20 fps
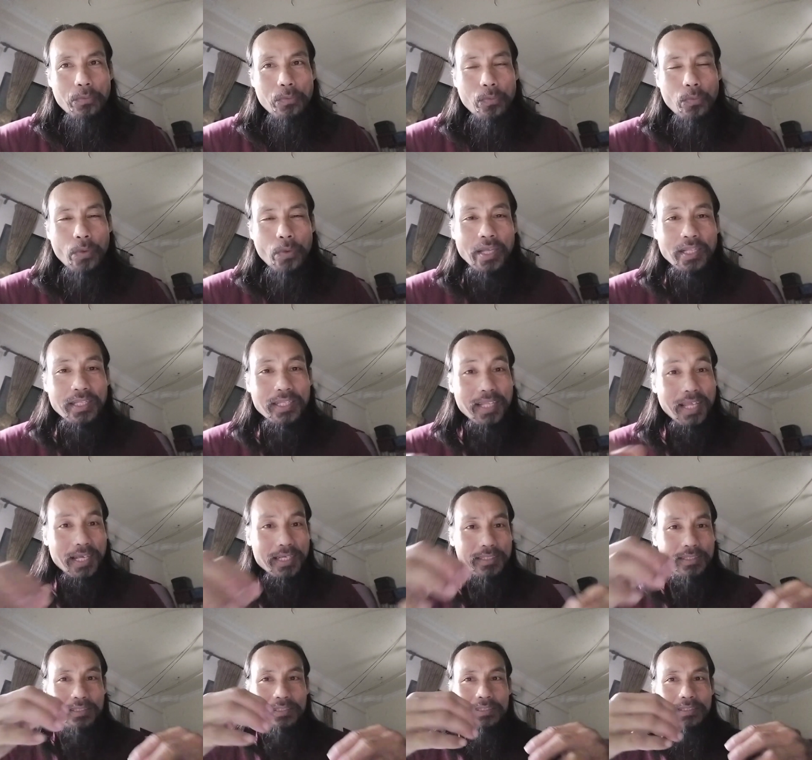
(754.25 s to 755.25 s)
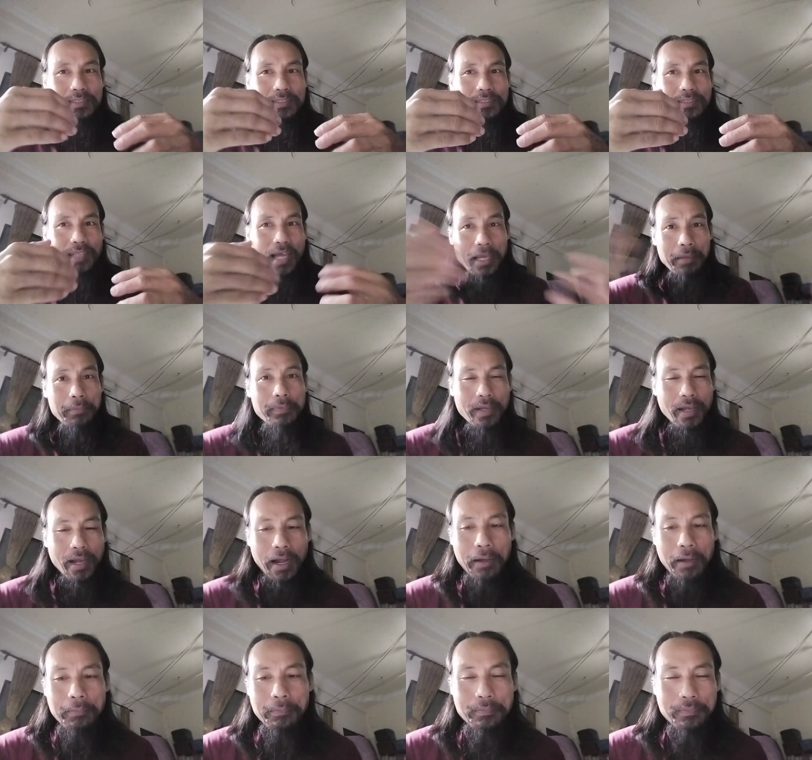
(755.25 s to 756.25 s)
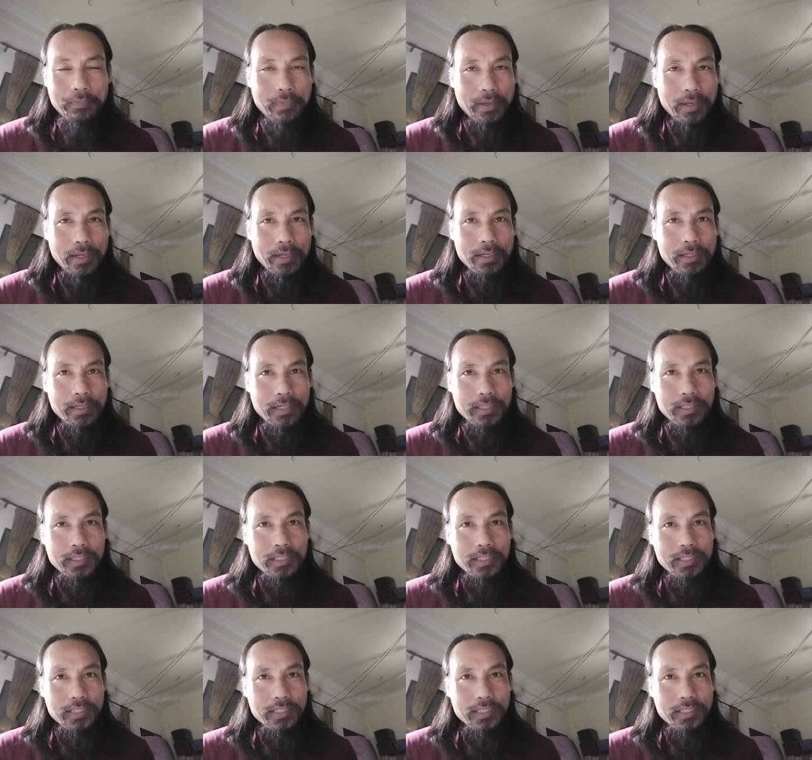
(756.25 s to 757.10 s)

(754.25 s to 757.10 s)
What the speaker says: when this time come, the